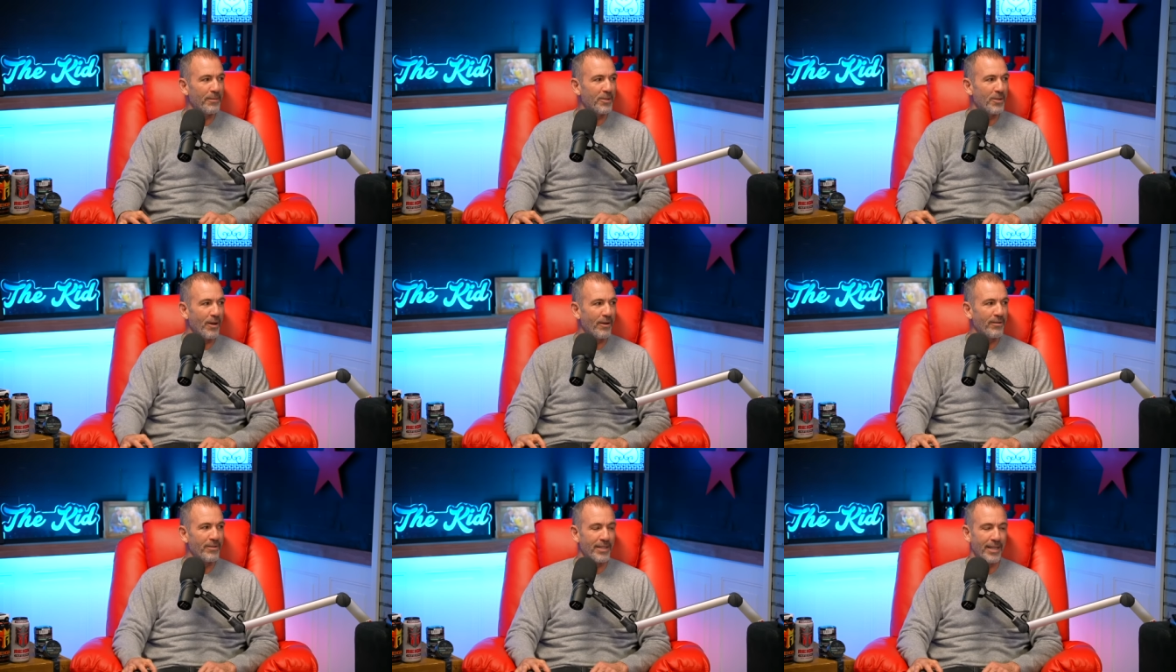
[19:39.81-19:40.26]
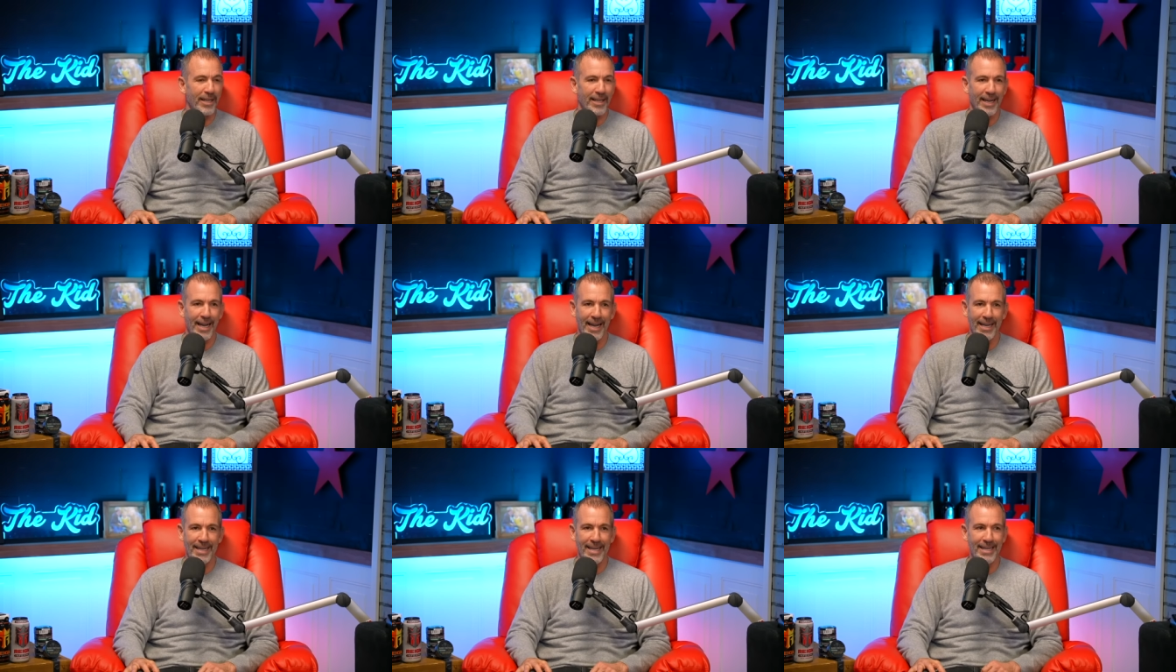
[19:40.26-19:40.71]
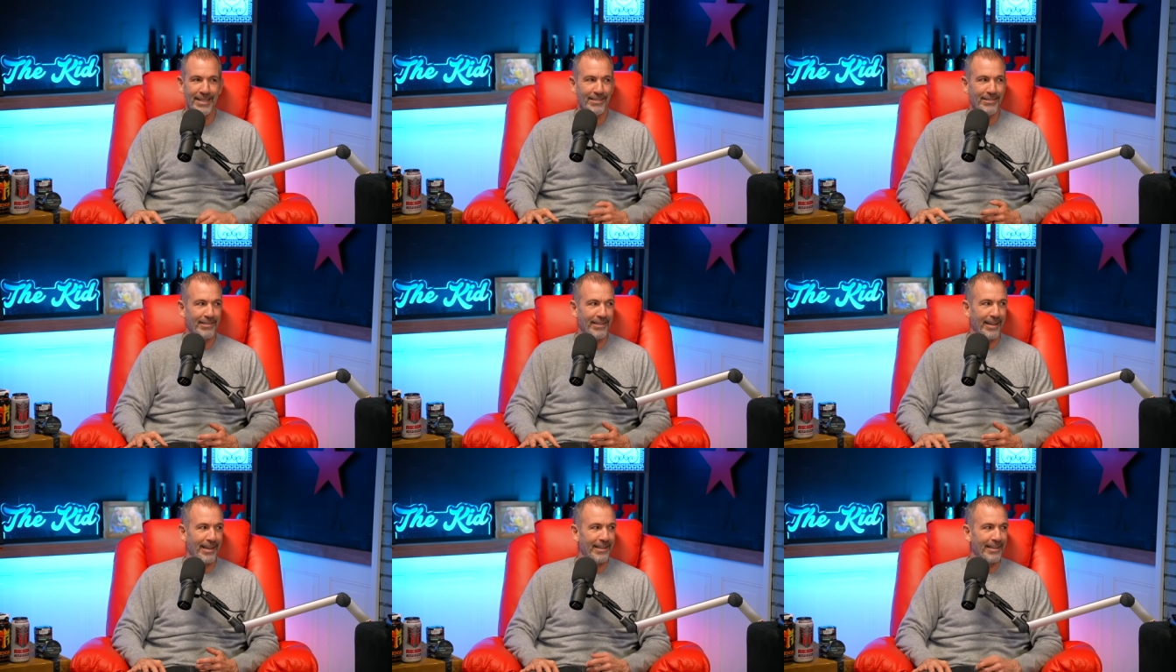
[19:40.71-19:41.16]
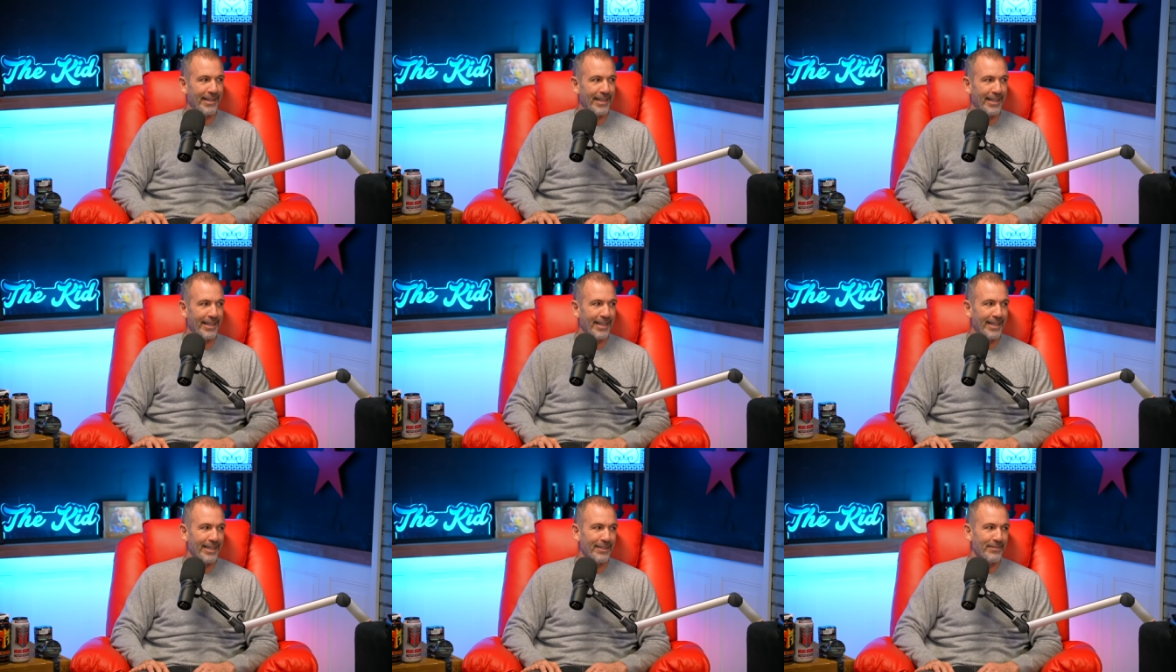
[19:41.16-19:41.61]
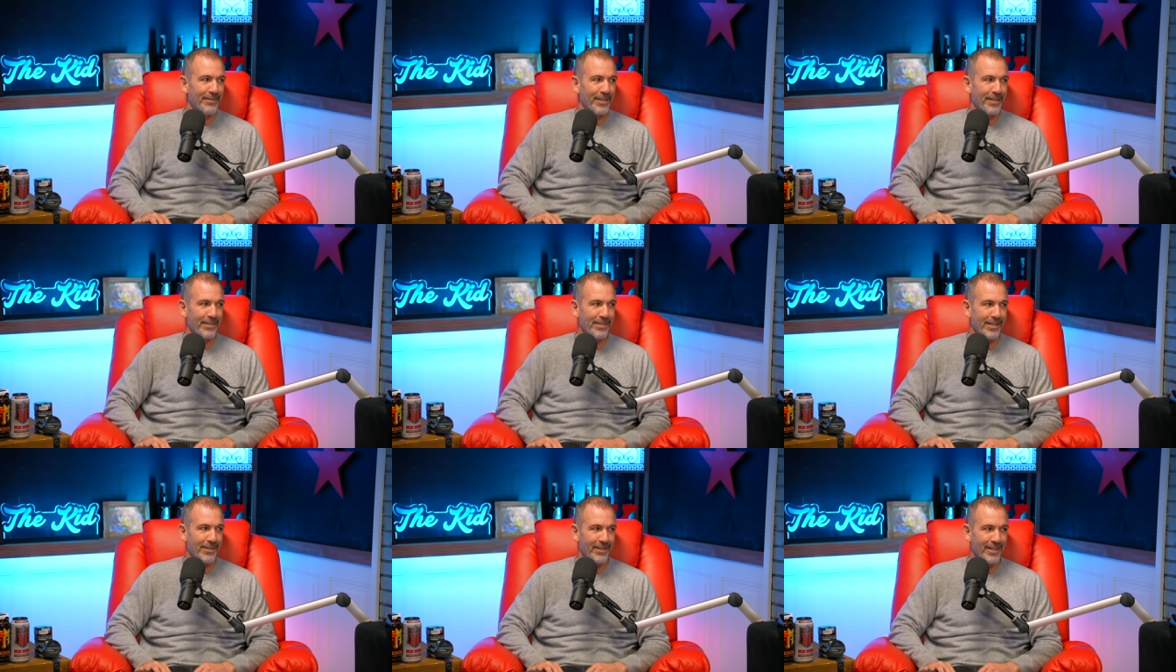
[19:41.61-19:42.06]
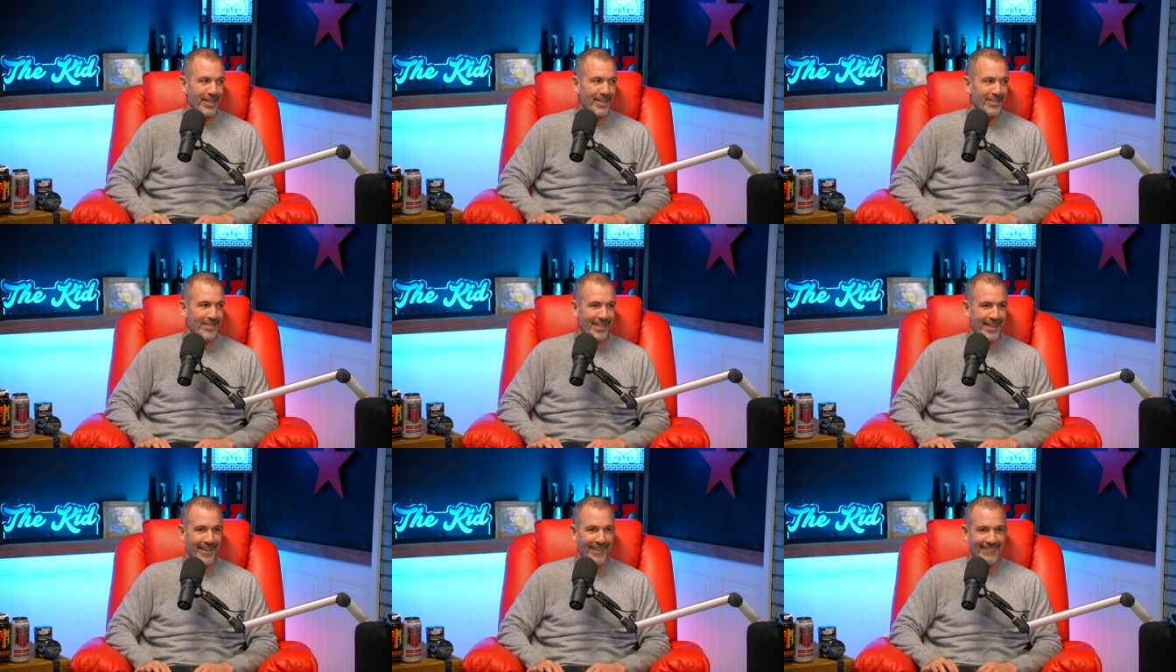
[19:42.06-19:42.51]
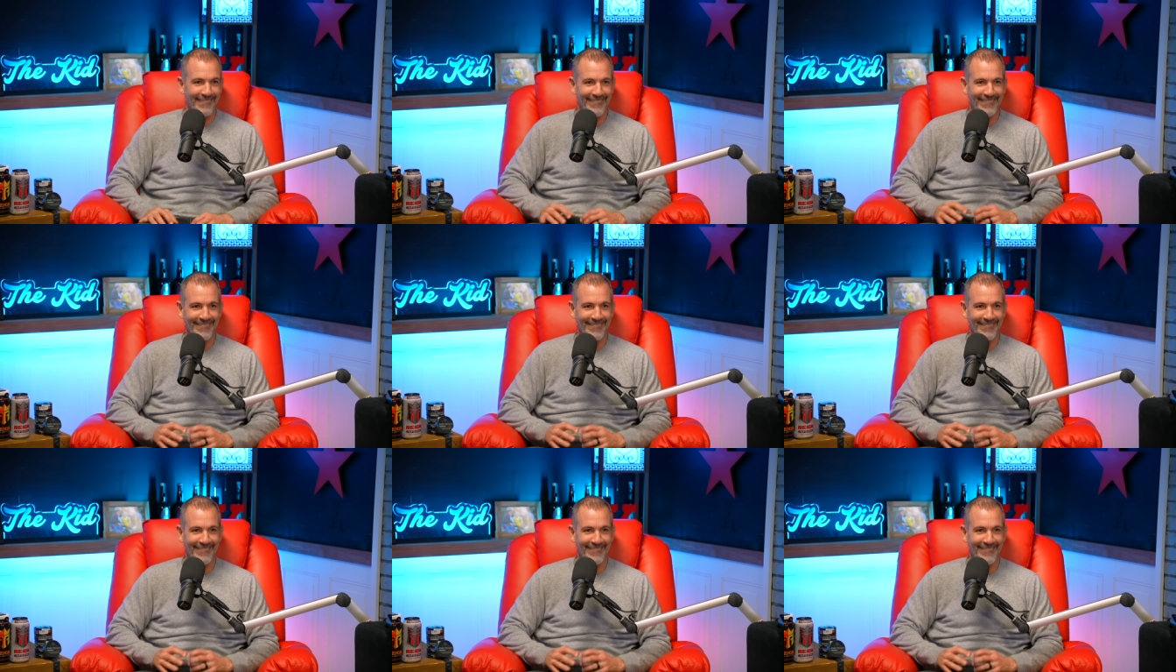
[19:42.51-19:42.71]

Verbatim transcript: So I was like, I can't do that. I got to figure something else out.